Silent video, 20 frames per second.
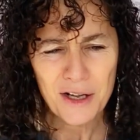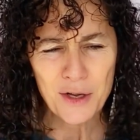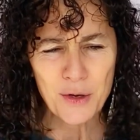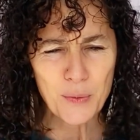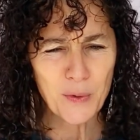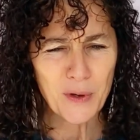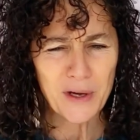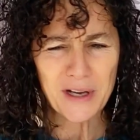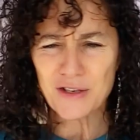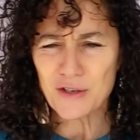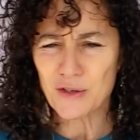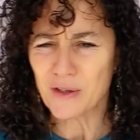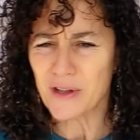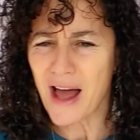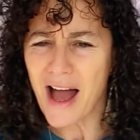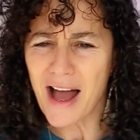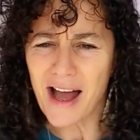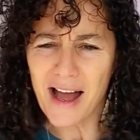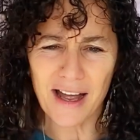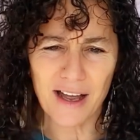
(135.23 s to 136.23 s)
we're in your
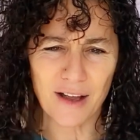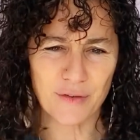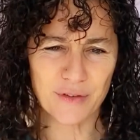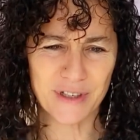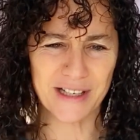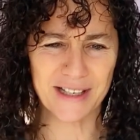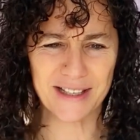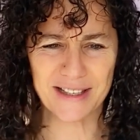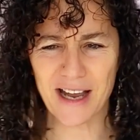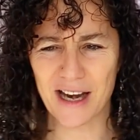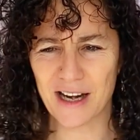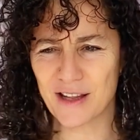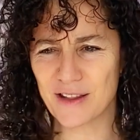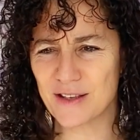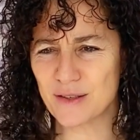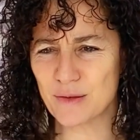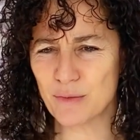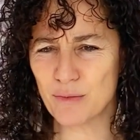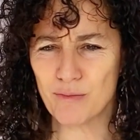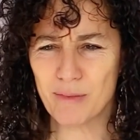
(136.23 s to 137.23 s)
lives, and it's kind of
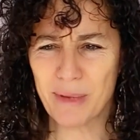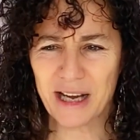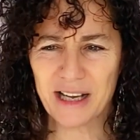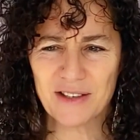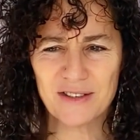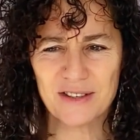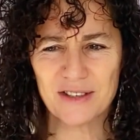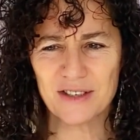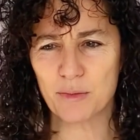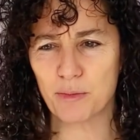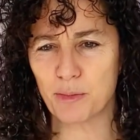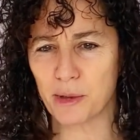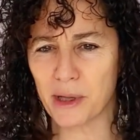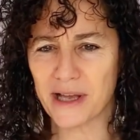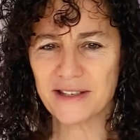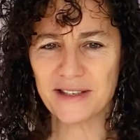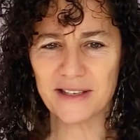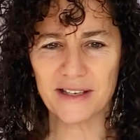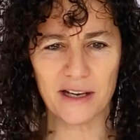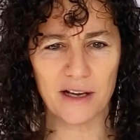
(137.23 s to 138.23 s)
this mixed
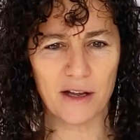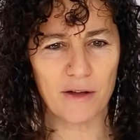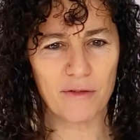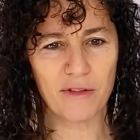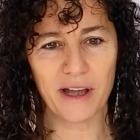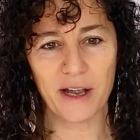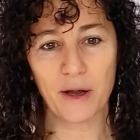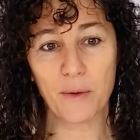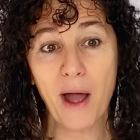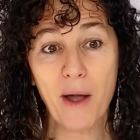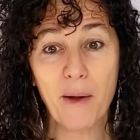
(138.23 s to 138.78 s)
blessing of like, wow,